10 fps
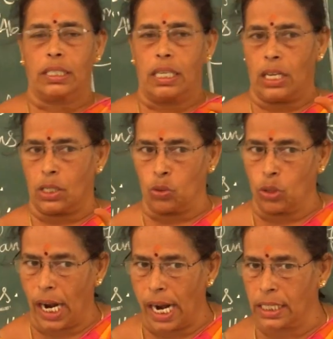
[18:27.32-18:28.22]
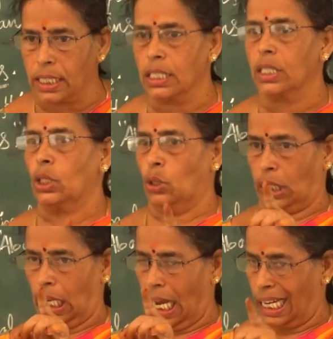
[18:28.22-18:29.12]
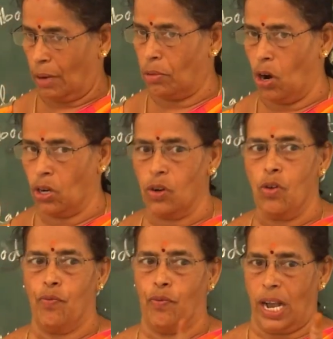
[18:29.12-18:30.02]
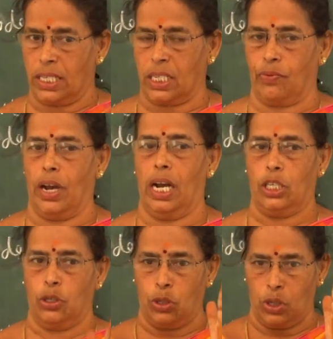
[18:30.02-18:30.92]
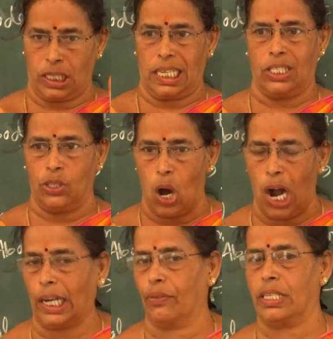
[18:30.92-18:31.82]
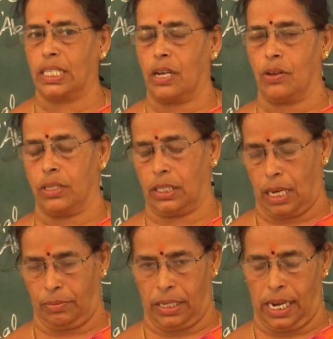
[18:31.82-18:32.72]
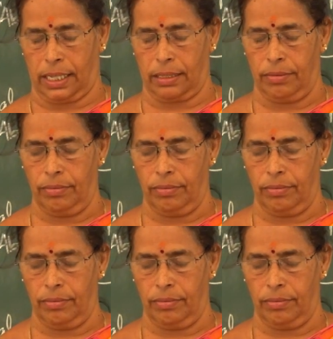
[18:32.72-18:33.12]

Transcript: the students, you clear about, first of all, you use the geography subject.